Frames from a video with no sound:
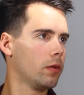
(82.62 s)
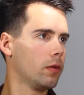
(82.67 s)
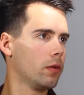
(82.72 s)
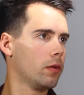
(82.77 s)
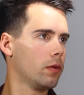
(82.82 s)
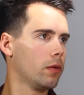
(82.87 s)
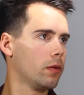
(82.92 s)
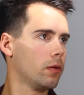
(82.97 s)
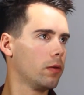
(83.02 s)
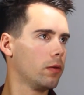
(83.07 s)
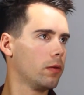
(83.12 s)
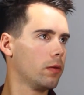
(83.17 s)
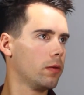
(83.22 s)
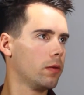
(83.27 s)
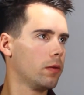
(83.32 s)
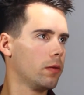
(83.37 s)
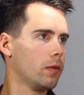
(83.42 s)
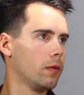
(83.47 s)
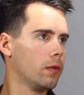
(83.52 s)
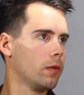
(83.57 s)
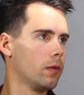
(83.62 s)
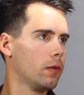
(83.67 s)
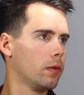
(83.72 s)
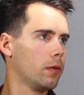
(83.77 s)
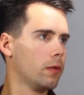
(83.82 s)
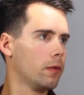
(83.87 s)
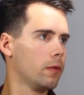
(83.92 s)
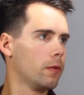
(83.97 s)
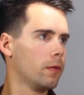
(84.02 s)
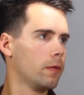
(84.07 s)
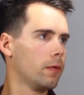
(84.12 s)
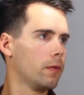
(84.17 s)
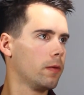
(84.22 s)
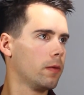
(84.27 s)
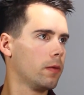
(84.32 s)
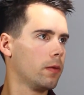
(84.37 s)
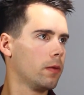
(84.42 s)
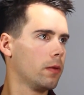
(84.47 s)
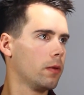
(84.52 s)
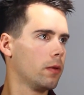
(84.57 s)

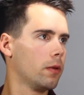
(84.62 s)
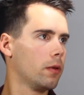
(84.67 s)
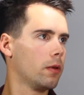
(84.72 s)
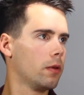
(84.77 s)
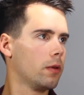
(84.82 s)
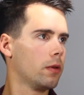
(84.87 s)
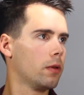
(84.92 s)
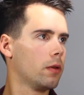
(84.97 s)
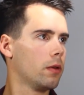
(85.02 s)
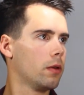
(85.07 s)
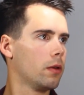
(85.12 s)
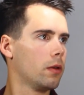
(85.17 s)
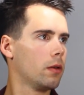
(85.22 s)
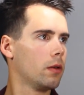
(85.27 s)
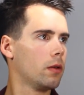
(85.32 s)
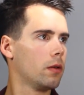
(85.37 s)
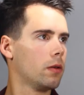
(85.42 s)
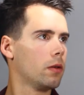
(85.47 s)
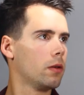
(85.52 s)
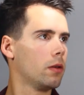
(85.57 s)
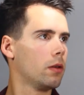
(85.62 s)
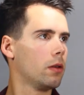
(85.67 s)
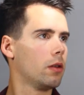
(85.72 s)
No one is speaking in this clip.